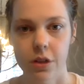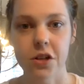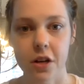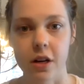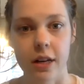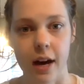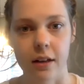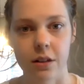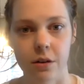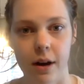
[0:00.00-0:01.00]
Sure, yeah.
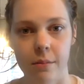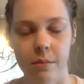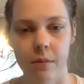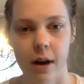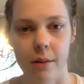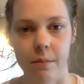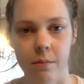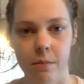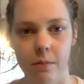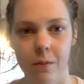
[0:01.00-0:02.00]
So I'm
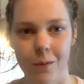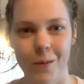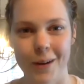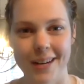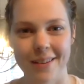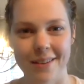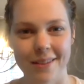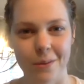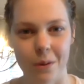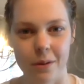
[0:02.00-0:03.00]
working with the
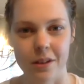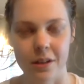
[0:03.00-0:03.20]
Woolwich